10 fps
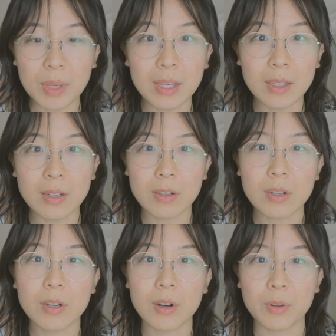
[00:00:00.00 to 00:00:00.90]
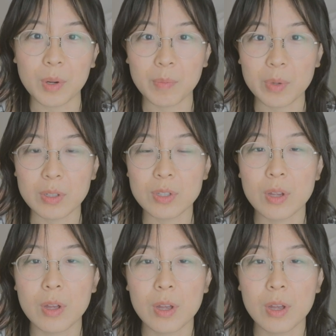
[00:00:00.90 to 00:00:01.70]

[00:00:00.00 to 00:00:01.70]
mean coloring books.